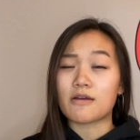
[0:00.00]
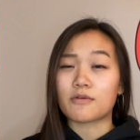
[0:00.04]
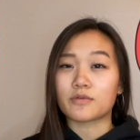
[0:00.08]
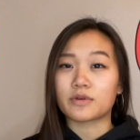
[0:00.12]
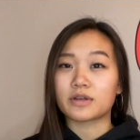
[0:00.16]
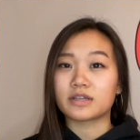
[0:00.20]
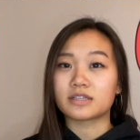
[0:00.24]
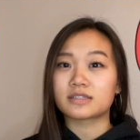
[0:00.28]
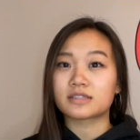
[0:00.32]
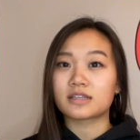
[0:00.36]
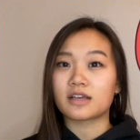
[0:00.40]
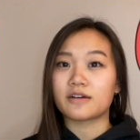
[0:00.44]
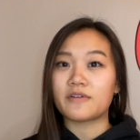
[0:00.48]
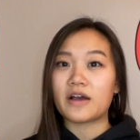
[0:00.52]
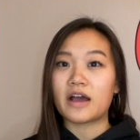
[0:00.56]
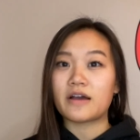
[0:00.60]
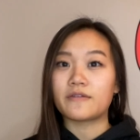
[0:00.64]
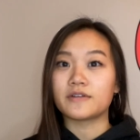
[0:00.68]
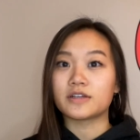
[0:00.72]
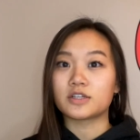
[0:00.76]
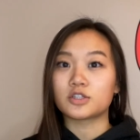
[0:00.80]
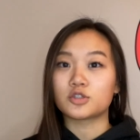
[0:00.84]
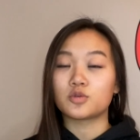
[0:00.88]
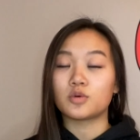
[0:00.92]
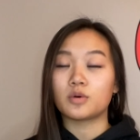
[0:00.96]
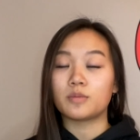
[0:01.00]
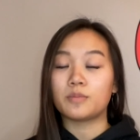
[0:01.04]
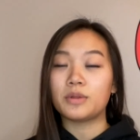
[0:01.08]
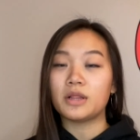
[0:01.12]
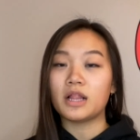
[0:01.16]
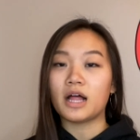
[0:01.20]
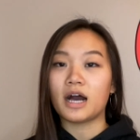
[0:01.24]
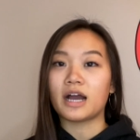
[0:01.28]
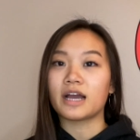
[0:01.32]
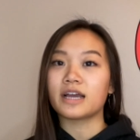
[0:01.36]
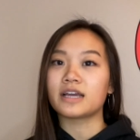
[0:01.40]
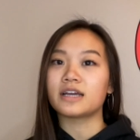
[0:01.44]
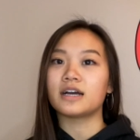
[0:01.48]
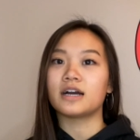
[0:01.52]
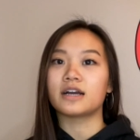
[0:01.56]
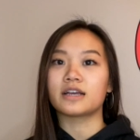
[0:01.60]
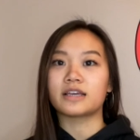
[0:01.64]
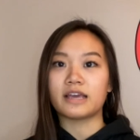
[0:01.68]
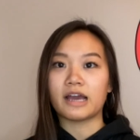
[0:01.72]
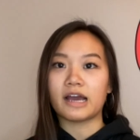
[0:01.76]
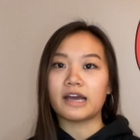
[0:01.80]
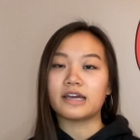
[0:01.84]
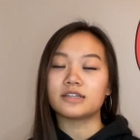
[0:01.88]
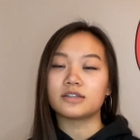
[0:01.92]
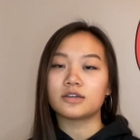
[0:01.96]
risk of having to apply
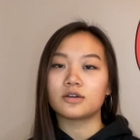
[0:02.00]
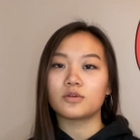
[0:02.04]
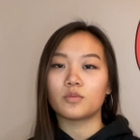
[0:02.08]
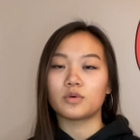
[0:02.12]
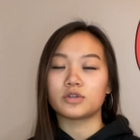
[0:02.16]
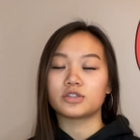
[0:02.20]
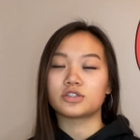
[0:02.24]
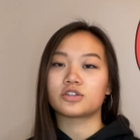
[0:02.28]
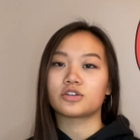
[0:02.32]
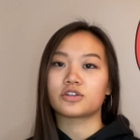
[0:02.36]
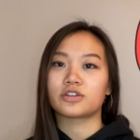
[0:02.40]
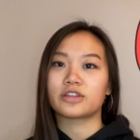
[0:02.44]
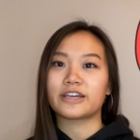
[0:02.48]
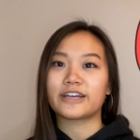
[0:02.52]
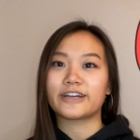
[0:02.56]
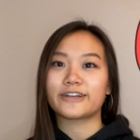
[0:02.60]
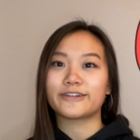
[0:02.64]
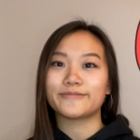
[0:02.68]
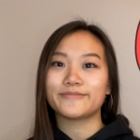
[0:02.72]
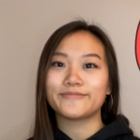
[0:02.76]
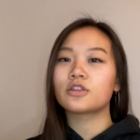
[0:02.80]
again once you're there.